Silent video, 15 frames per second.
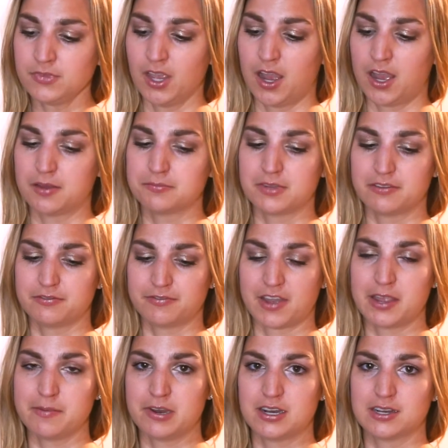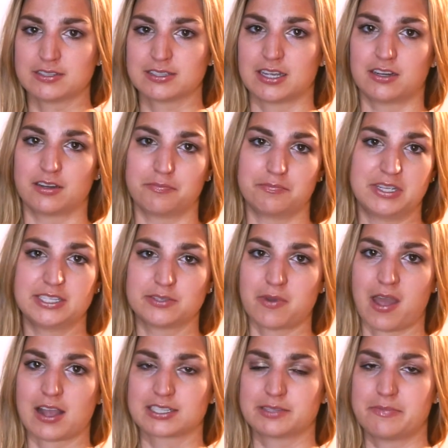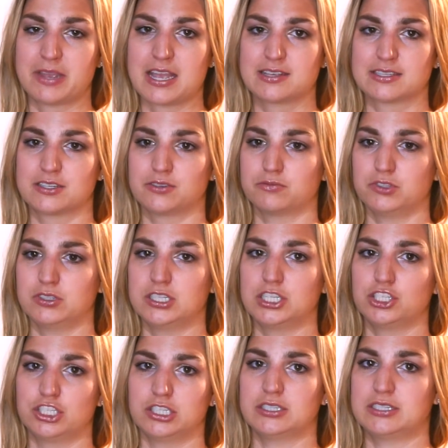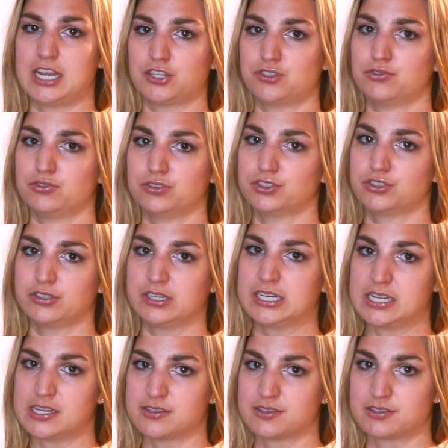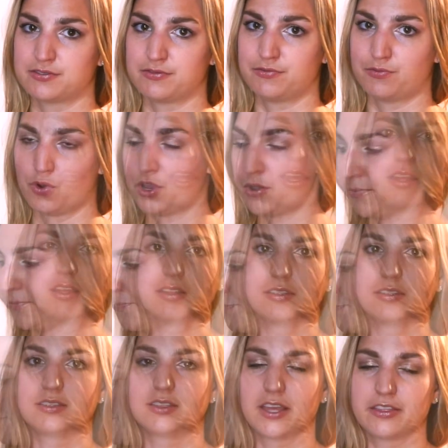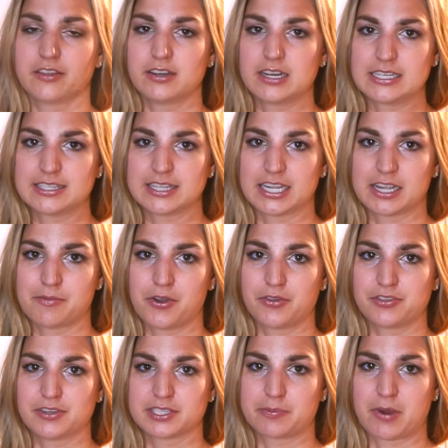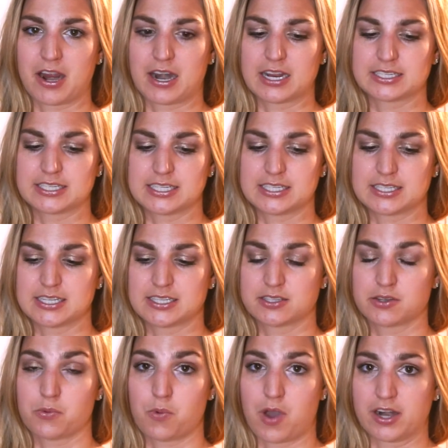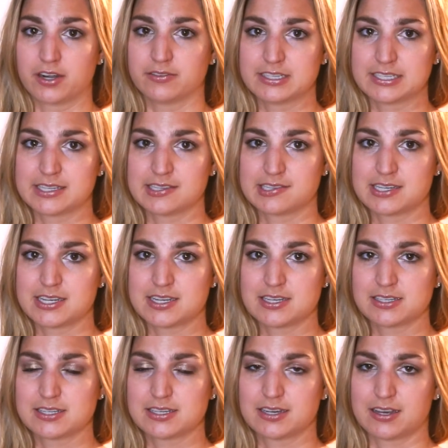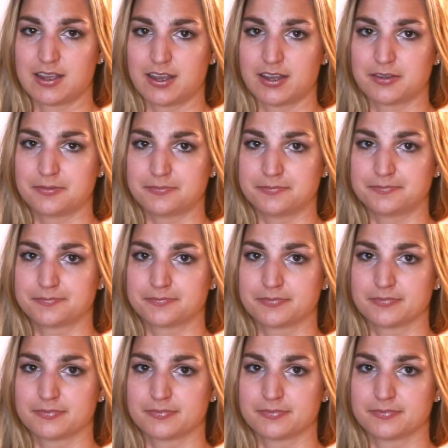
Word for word: Um, fibers and beeswax based and really good natural ingredients for you. The other nice thing about this product is it's water resistant, um,